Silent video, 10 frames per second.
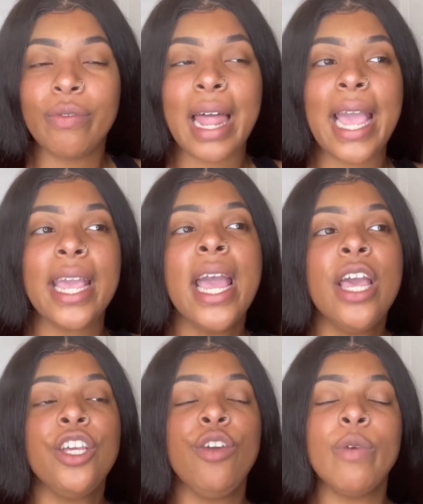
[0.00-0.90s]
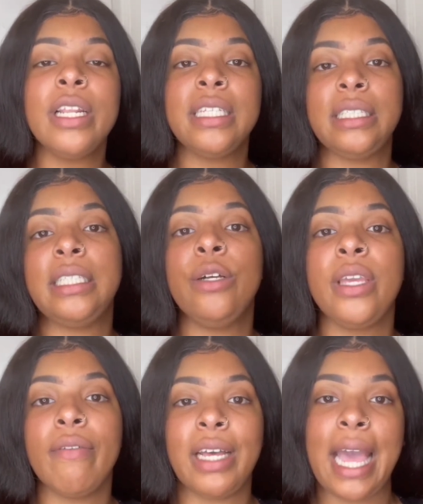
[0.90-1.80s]
Like, you want to still
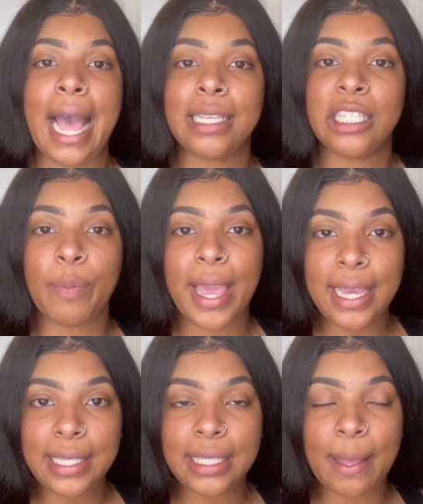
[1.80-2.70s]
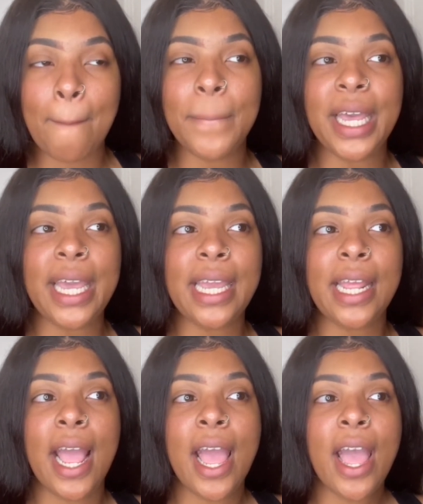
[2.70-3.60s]
give a guy space,
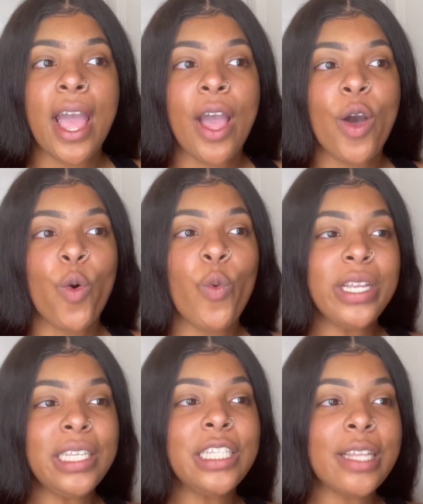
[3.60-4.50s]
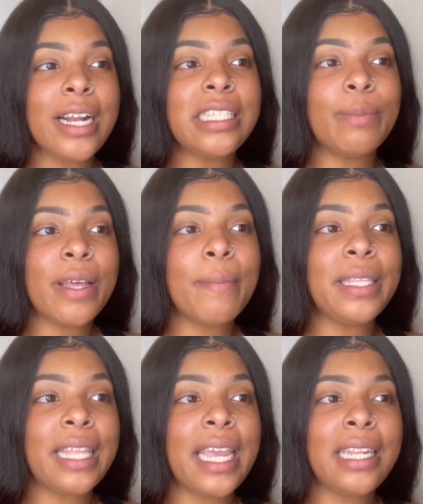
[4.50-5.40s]
but once it starts to become a
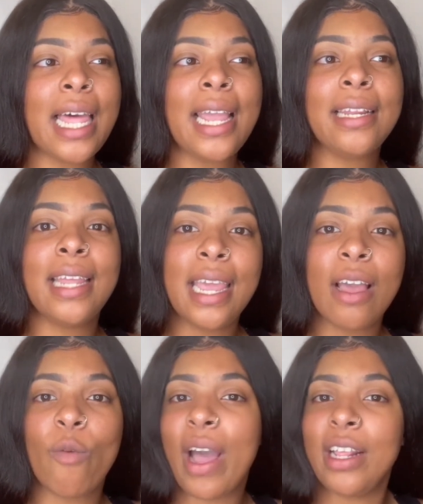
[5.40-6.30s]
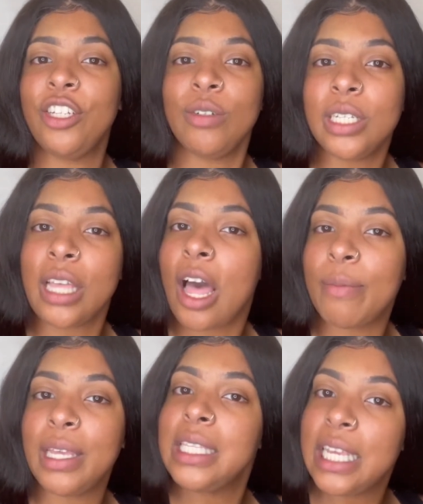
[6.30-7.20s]
thing, like, damn, why didn't you just call
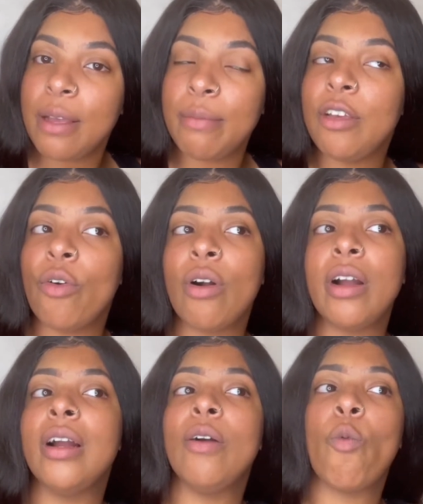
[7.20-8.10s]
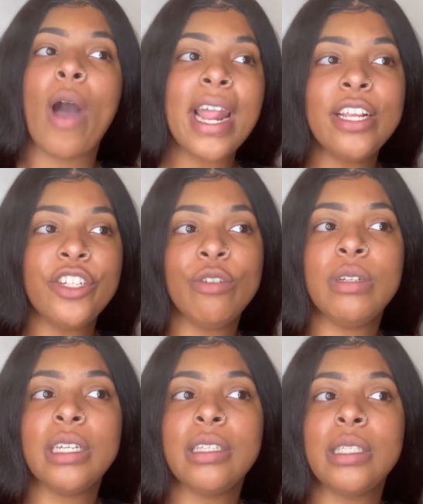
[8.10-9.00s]
me and tell me, or why didn't you
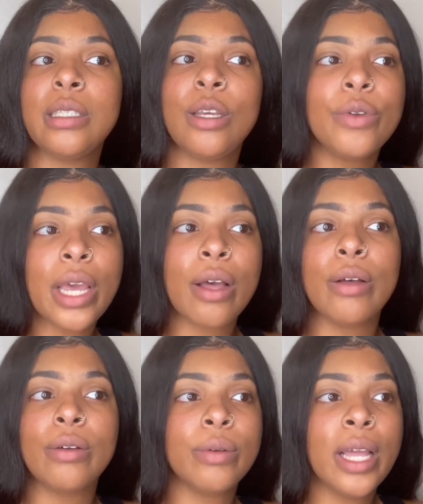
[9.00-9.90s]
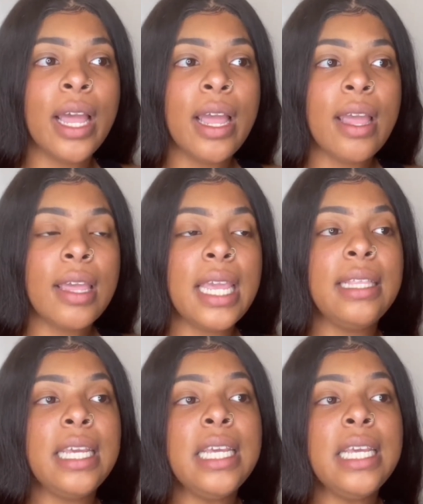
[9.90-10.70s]
just, you know, and